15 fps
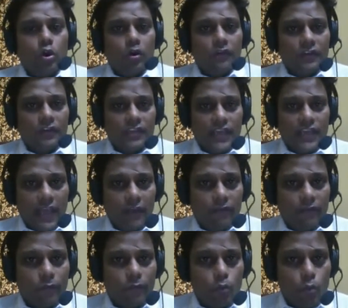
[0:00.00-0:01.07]
over the
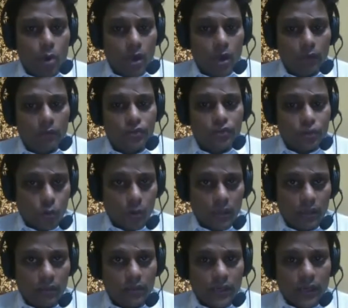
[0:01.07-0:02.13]
f1
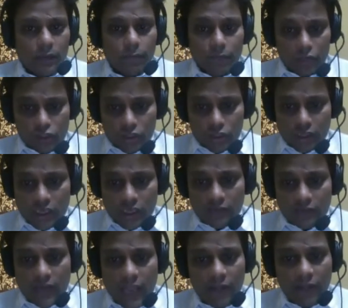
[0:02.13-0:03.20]
square, which the king
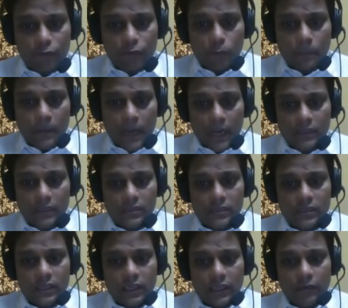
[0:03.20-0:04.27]
will have to
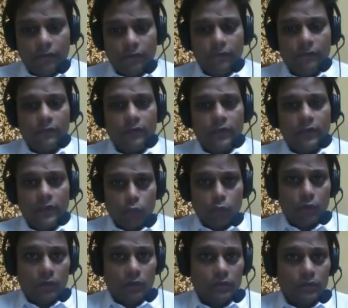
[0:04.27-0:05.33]
pass if he
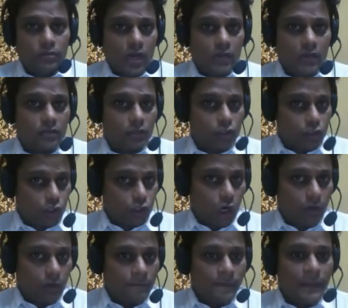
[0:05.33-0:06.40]
wanted to castle
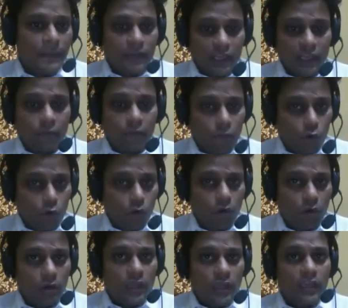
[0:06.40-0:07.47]
short.
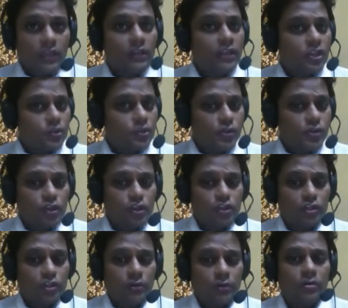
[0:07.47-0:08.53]
Therefore, in this
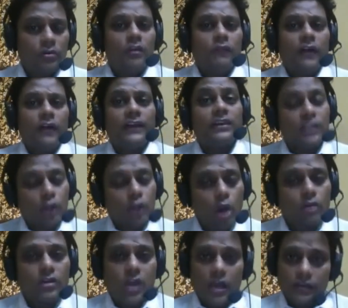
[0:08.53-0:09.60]
position, White
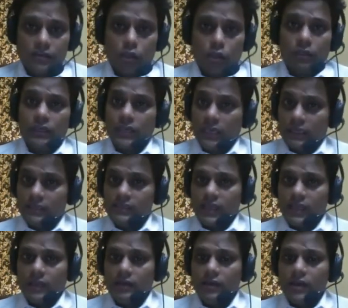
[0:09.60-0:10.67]
cannot castle on the king
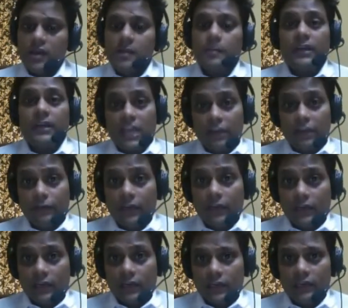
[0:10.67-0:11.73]
side, but
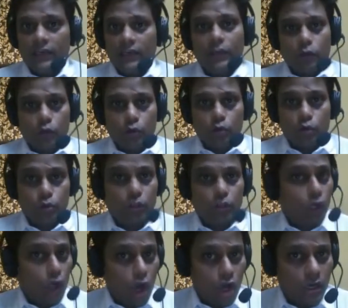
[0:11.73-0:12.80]
definitely he could do the
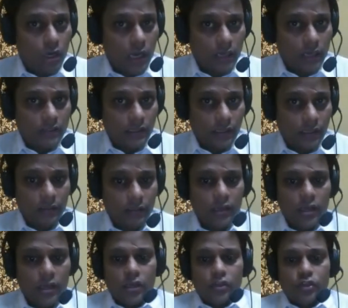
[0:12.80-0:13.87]
long castling.
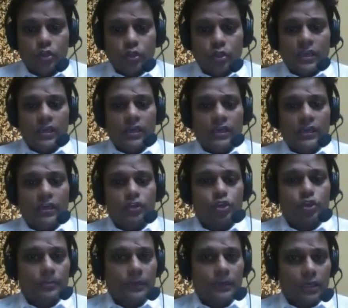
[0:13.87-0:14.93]
So king again
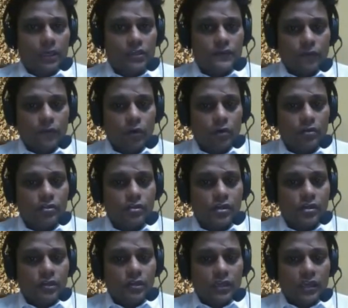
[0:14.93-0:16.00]
should be touched first.
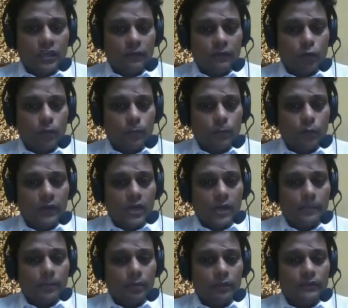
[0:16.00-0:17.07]
The king would move a
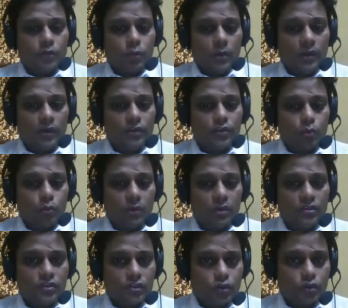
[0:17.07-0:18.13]
couple of squares
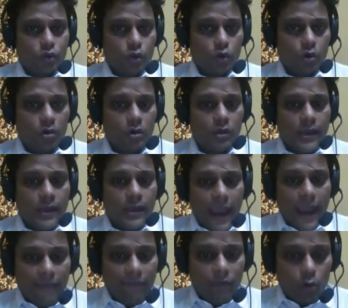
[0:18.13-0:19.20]
towards his rook,
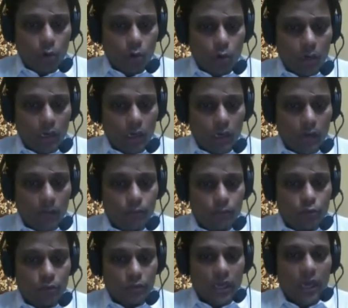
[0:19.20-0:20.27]
and the rook will come
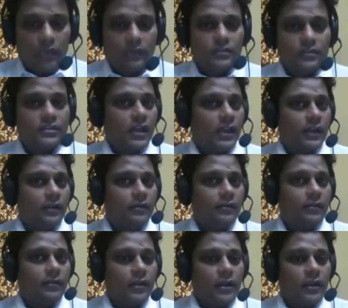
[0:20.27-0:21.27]
to the other side.